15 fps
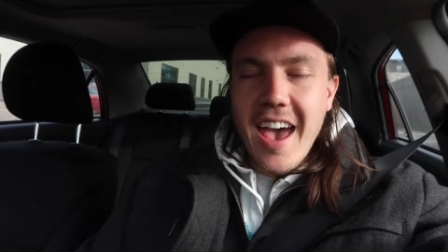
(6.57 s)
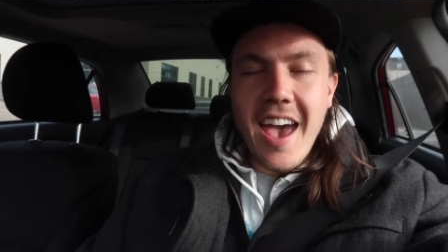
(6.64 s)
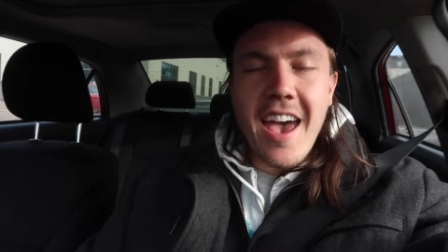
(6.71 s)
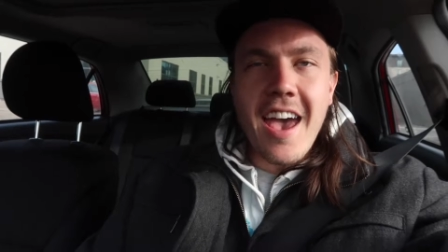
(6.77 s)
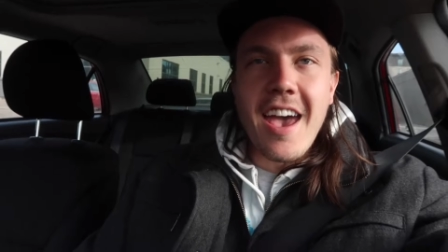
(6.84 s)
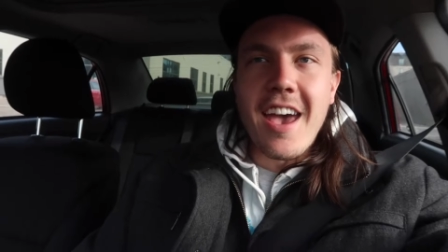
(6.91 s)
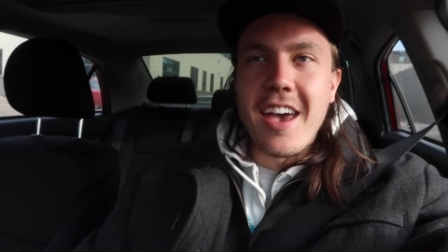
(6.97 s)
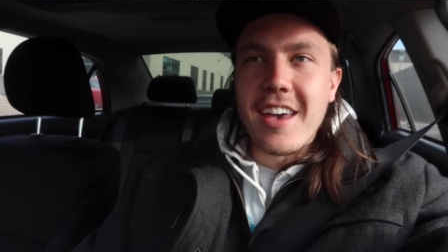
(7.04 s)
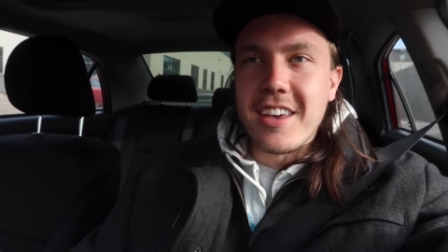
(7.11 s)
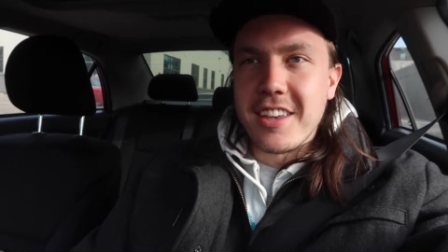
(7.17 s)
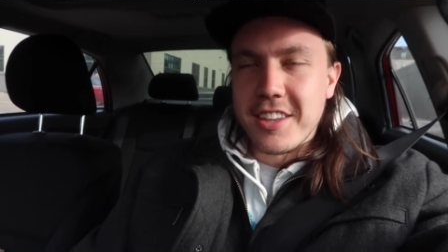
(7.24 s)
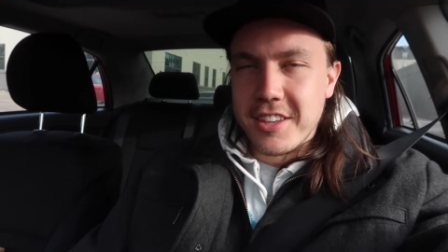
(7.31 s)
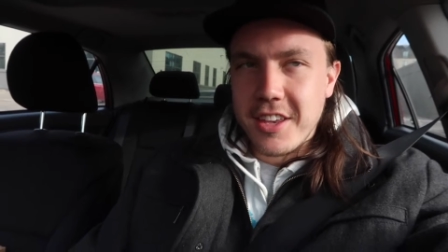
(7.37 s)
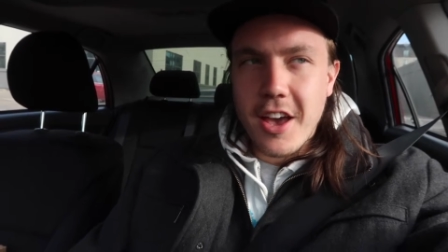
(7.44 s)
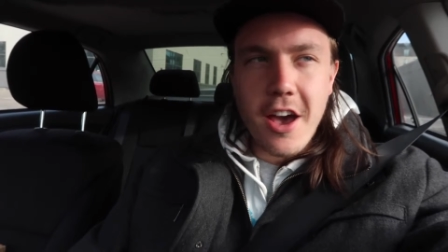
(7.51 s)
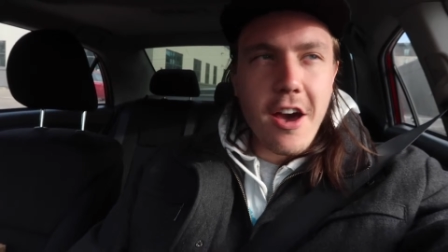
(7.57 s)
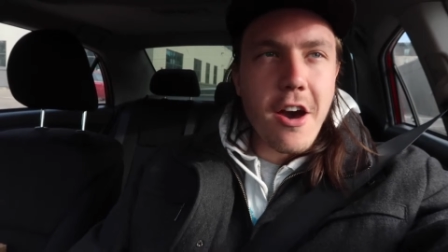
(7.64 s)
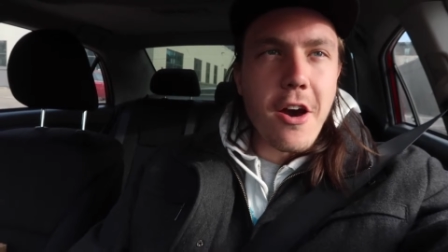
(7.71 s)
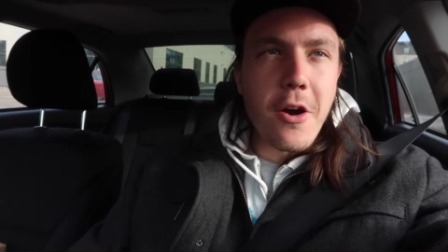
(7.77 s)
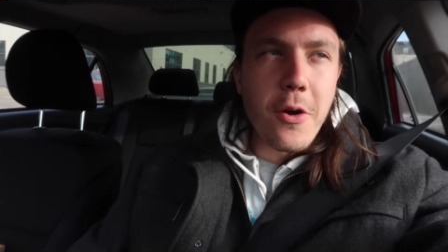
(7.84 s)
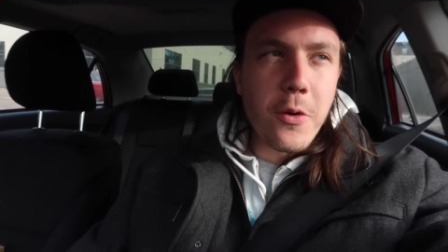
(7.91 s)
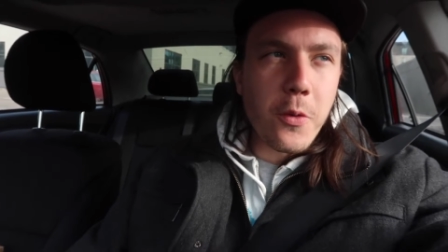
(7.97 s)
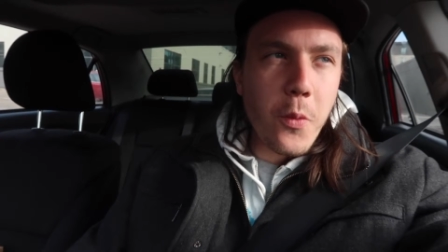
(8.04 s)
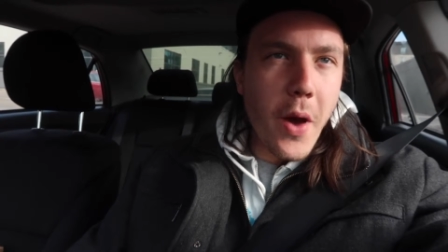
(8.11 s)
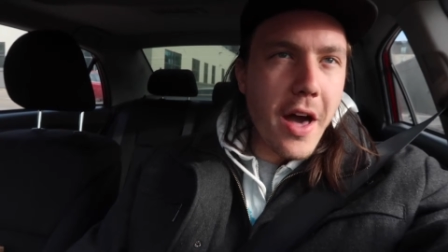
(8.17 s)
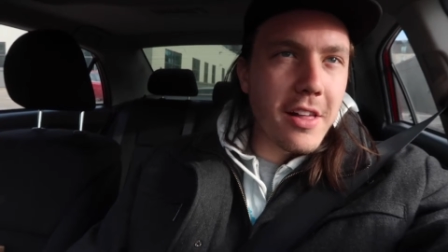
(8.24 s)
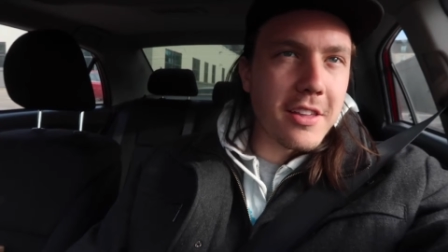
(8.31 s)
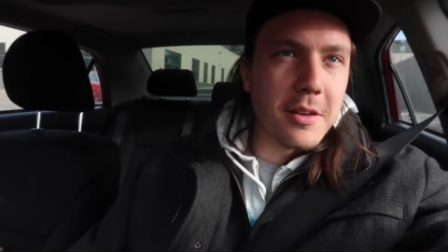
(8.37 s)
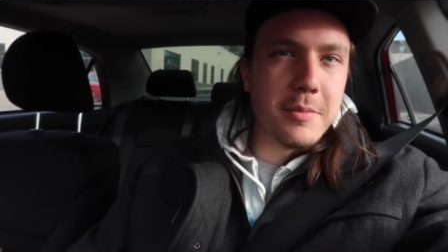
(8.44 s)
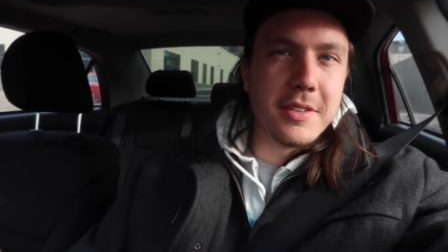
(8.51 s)
Hey, yo,
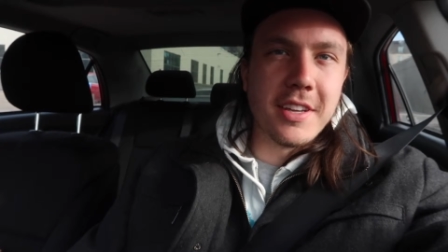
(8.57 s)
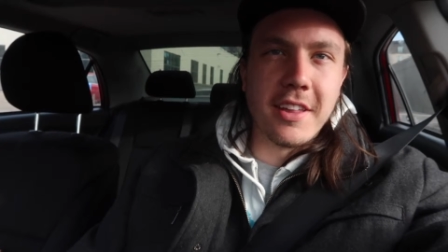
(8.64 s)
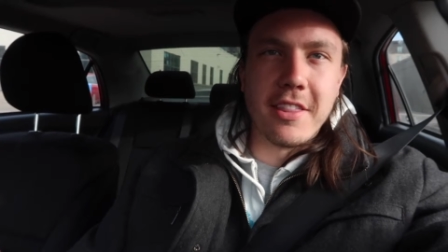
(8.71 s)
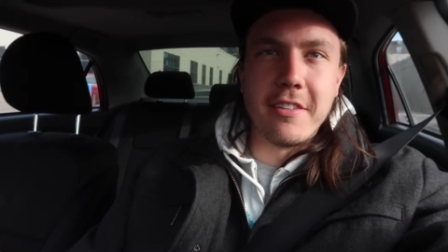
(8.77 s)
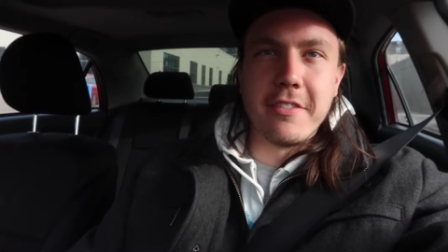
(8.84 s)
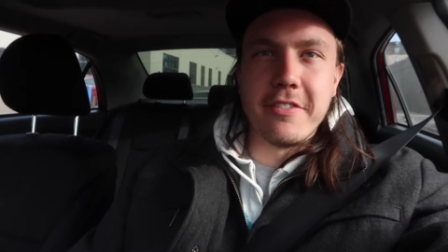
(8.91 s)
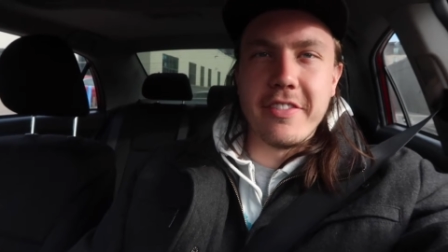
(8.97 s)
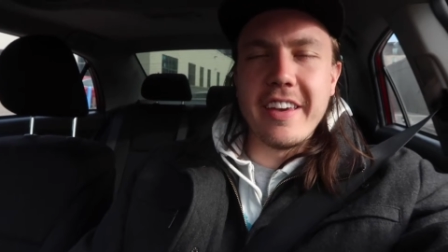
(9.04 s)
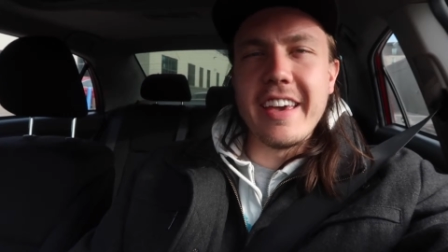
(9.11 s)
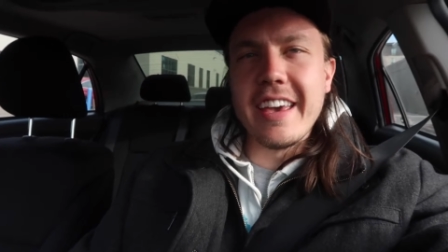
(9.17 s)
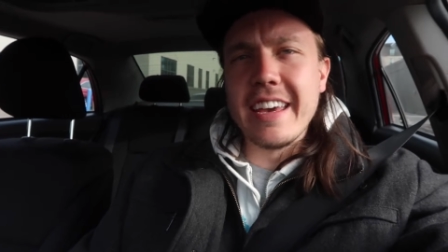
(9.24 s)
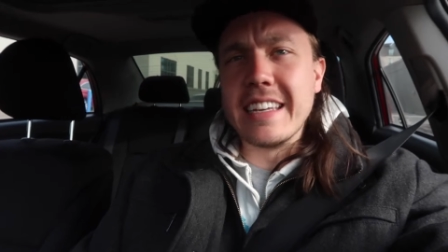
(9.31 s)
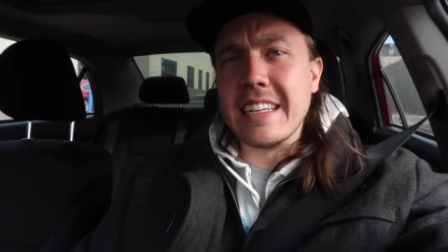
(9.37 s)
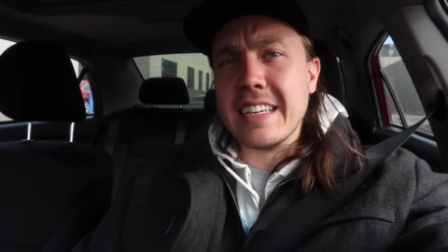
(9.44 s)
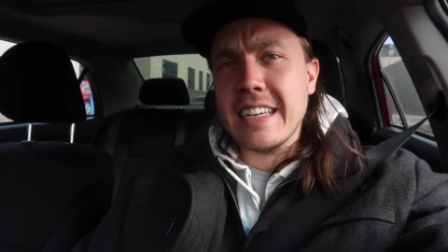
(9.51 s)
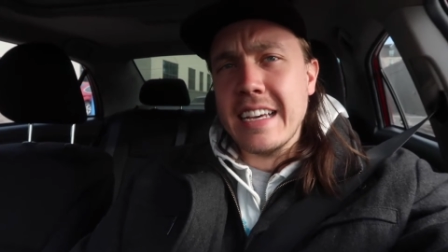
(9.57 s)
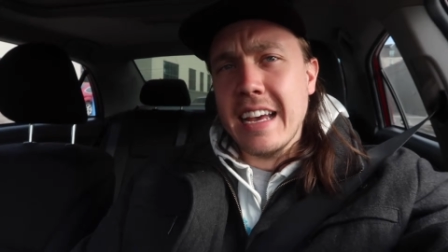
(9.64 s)
welcome to the vid.